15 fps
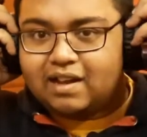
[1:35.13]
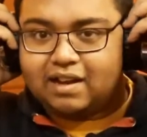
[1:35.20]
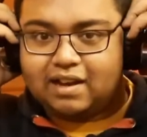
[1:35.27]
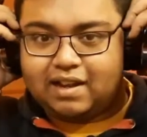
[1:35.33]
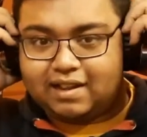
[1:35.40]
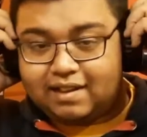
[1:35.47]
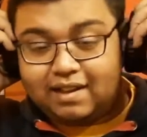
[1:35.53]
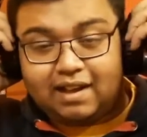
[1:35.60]

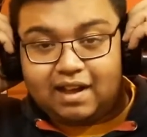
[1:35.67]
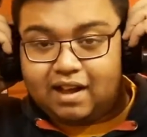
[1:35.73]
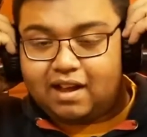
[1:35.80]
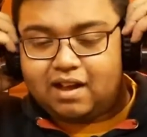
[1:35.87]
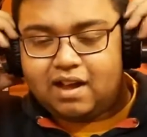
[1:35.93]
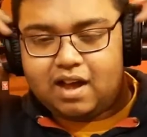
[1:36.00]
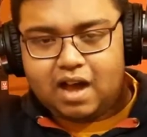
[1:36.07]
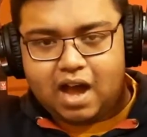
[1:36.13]
Like
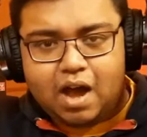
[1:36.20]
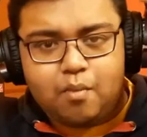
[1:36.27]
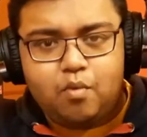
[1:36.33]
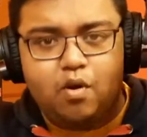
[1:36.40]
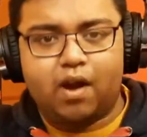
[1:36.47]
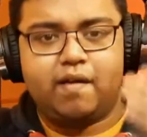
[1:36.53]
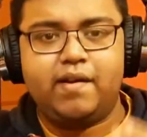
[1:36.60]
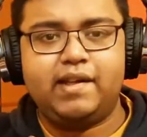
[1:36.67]
I'm
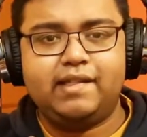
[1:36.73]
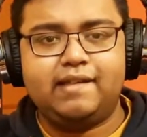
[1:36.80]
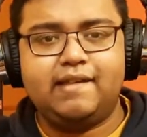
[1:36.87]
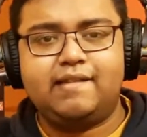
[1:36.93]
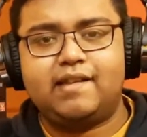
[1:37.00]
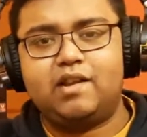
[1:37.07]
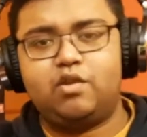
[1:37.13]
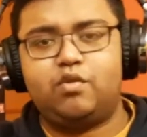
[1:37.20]
wearing
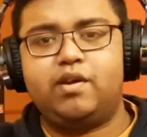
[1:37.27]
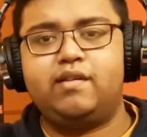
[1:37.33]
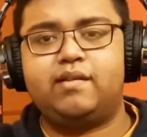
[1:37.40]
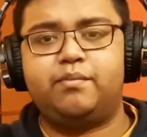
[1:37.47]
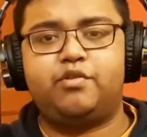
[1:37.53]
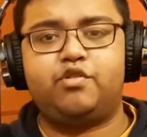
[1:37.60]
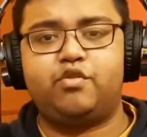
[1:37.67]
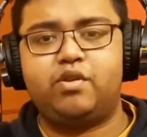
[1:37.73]
this and doing
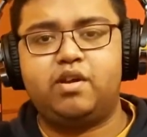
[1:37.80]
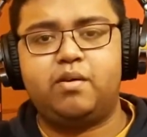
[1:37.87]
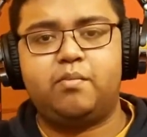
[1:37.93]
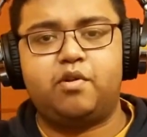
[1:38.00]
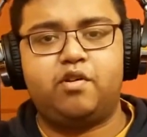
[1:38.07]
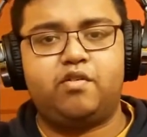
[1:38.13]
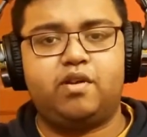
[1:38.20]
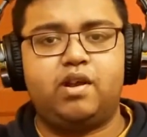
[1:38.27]
some studio
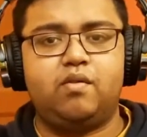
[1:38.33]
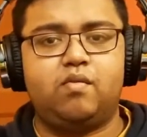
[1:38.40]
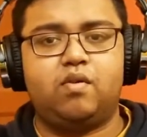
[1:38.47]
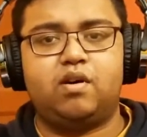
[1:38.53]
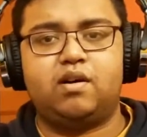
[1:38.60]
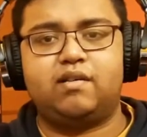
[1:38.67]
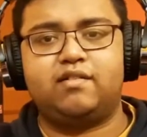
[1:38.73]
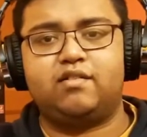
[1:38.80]
monitoring
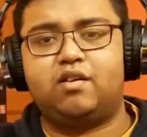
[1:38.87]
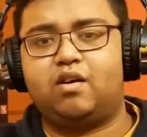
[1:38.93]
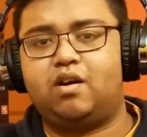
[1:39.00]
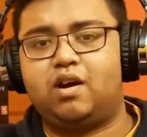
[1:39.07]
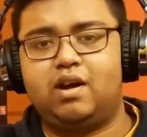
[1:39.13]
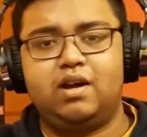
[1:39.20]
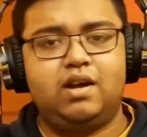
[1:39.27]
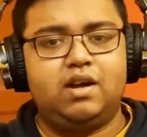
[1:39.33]
works
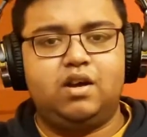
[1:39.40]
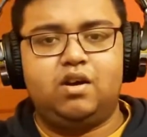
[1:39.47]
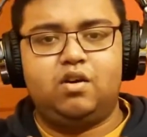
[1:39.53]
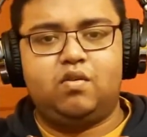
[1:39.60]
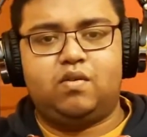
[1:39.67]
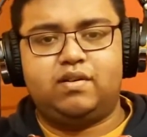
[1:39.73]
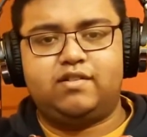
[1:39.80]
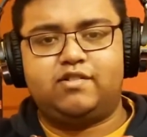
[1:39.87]
or
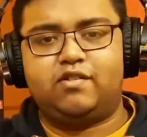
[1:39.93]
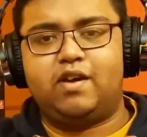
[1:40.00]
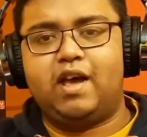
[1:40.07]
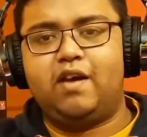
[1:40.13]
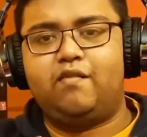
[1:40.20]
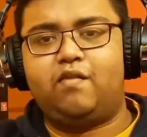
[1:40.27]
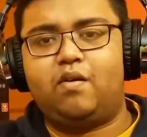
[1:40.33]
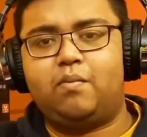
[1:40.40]

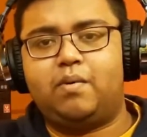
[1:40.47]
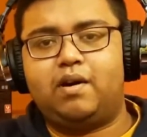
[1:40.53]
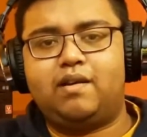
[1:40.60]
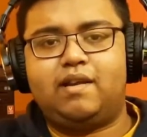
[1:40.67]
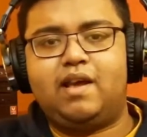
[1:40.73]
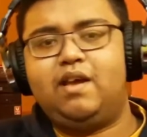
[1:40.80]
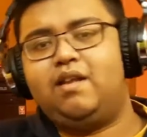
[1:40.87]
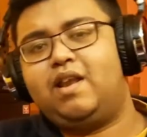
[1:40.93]
whatsoever,
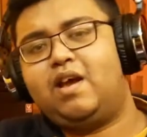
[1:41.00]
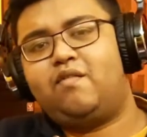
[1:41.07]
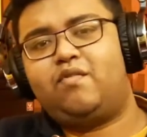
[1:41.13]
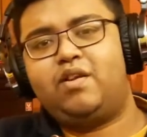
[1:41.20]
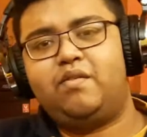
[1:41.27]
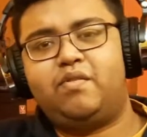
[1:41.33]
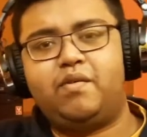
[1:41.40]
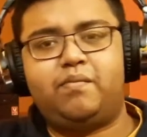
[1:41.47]
but in
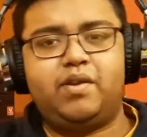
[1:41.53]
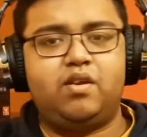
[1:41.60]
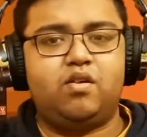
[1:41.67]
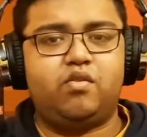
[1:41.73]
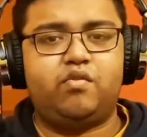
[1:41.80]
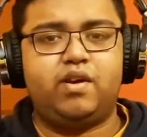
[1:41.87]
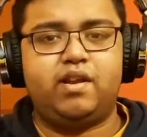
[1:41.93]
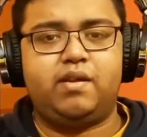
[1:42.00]
every 15
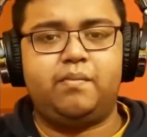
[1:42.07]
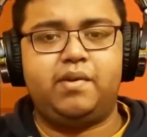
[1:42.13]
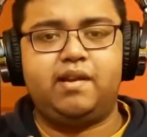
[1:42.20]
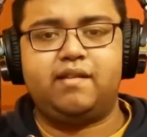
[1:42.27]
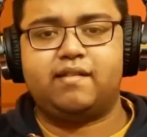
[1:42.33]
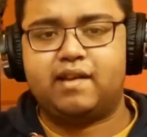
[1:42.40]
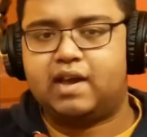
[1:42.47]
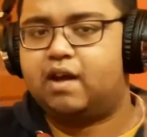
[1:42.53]
or 20
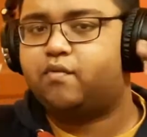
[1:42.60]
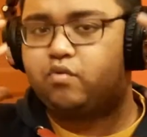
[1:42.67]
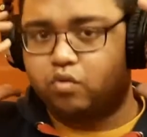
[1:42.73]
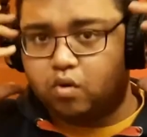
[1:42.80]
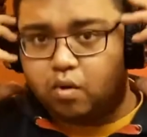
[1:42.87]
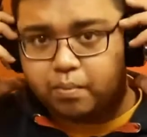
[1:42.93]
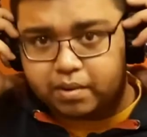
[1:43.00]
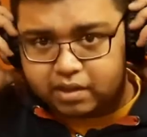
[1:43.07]
minutes I have
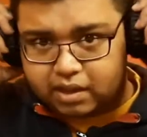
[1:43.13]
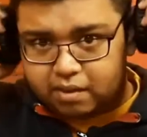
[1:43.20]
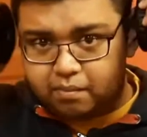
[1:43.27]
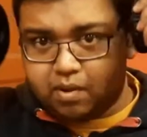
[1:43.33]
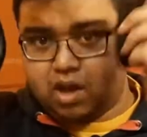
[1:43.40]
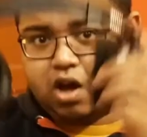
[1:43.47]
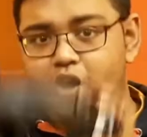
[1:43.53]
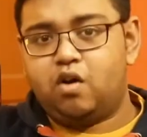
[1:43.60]
to open
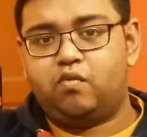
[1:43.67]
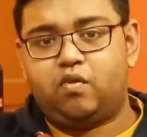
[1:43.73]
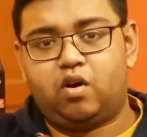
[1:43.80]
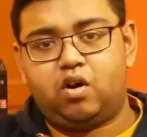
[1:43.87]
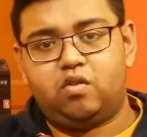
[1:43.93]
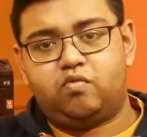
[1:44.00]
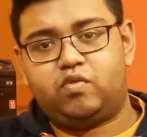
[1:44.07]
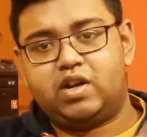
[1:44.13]
them
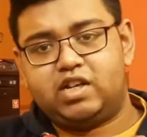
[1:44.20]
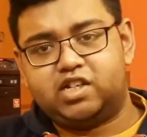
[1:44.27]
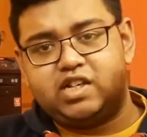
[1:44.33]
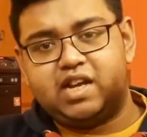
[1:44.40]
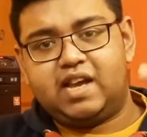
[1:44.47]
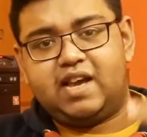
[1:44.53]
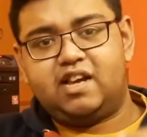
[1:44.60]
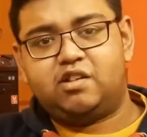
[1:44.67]
for fresh
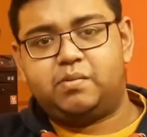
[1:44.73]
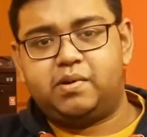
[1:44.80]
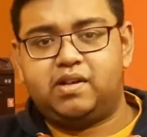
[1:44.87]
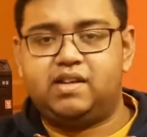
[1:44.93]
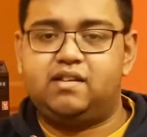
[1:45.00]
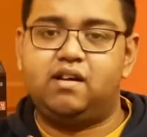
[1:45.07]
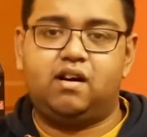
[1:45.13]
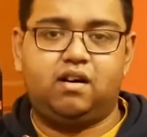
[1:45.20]
airs
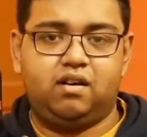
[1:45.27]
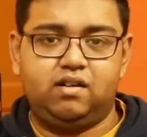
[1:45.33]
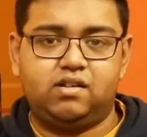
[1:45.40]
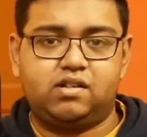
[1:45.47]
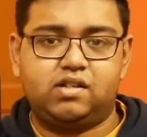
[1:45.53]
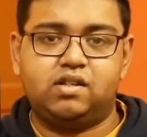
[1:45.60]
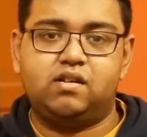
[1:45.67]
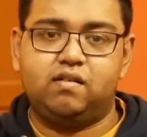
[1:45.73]
because it
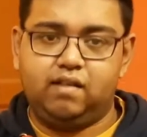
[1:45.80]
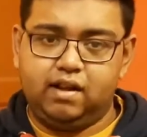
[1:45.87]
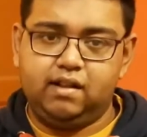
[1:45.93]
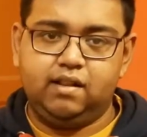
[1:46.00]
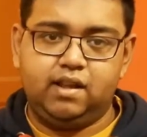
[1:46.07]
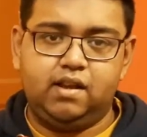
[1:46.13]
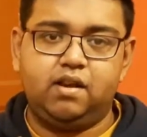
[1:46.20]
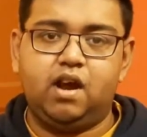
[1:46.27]
hurts
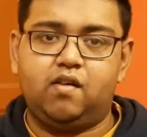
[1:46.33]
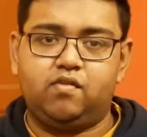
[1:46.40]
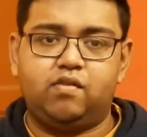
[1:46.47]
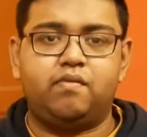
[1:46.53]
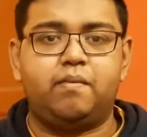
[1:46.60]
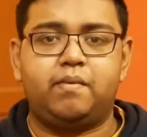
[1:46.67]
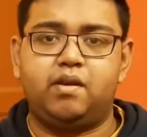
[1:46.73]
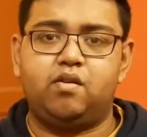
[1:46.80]
really after
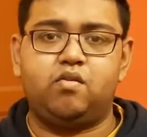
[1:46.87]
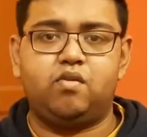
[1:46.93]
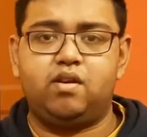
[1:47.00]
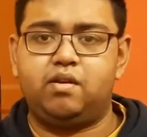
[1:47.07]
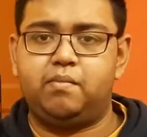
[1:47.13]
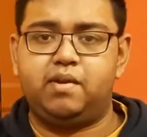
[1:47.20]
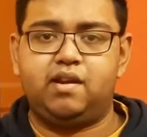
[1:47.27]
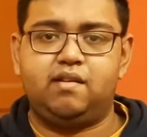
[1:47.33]
15 to
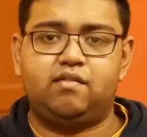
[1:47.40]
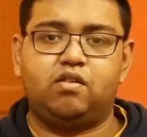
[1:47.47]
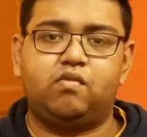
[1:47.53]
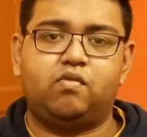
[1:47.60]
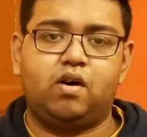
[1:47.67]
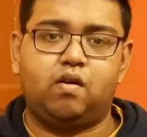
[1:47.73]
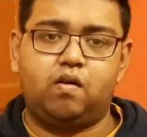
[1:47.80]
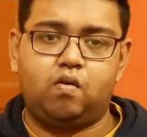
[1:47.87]
20 minutes
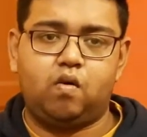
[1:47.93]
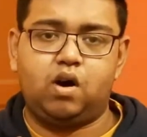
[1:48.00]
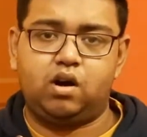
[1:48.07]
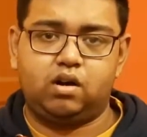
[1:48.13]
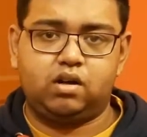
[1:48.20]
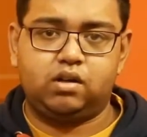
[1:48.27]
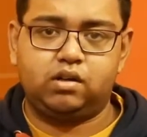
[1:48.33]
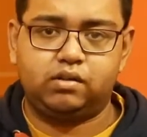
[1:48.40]
of our
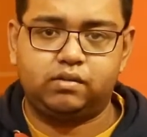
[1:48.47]
work.